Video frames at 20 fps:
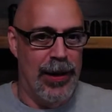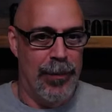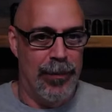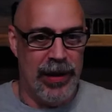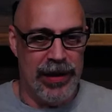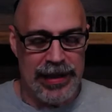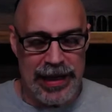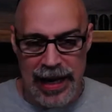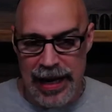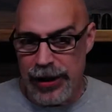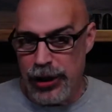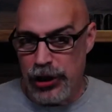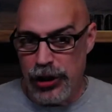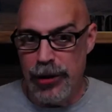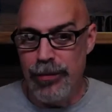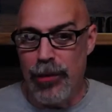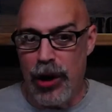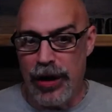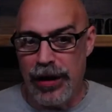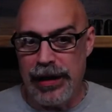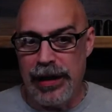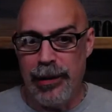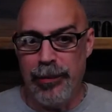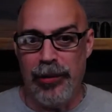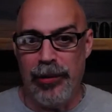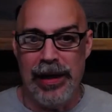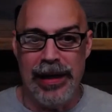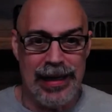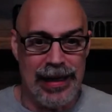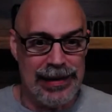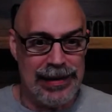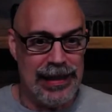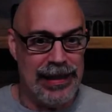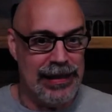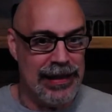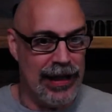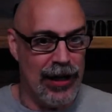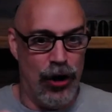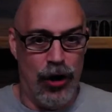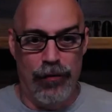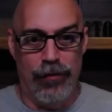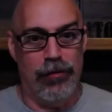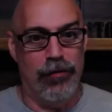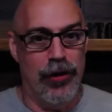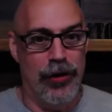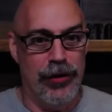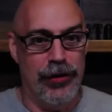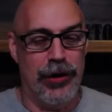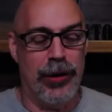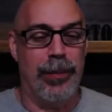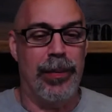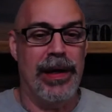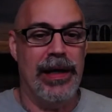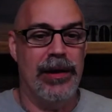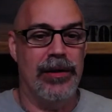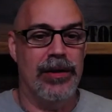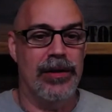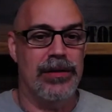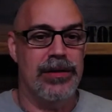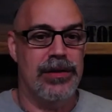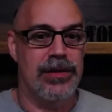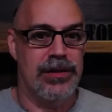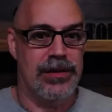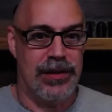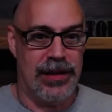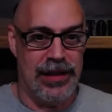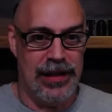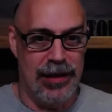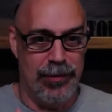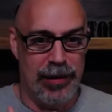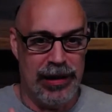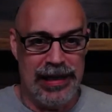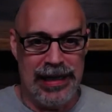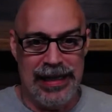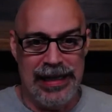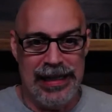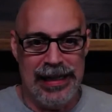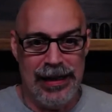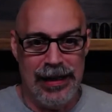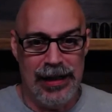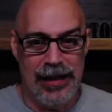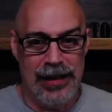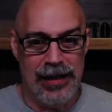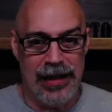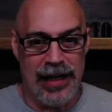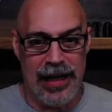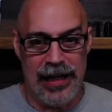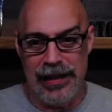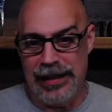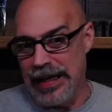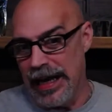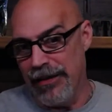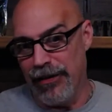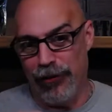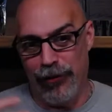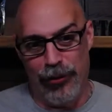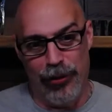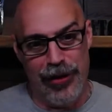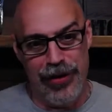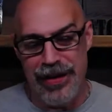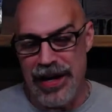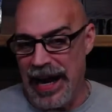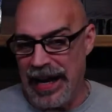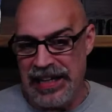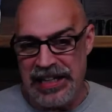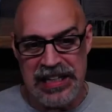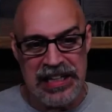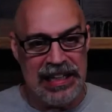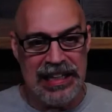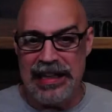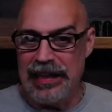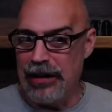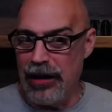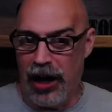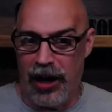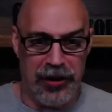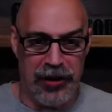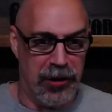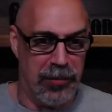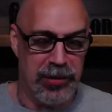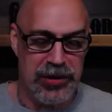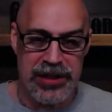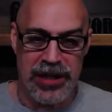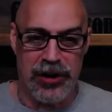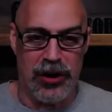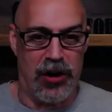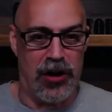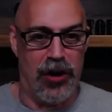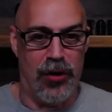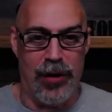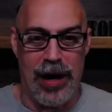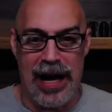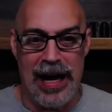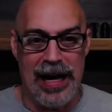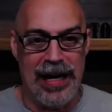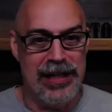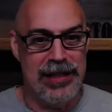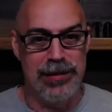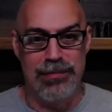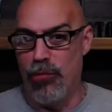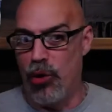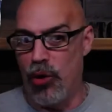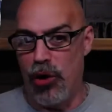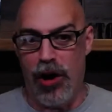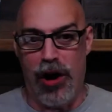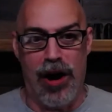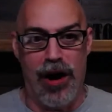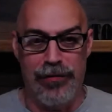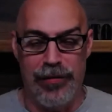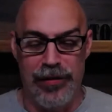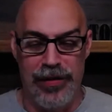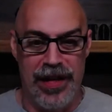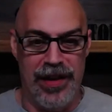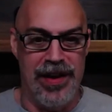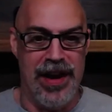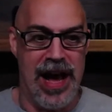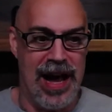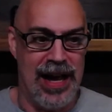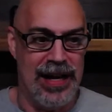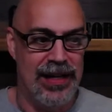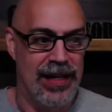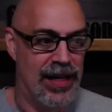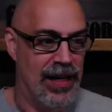But they had a good marketing plan. I think they overloaded their Paydirts in the beginning and gave everyone 90, 100% ROIs more often than not.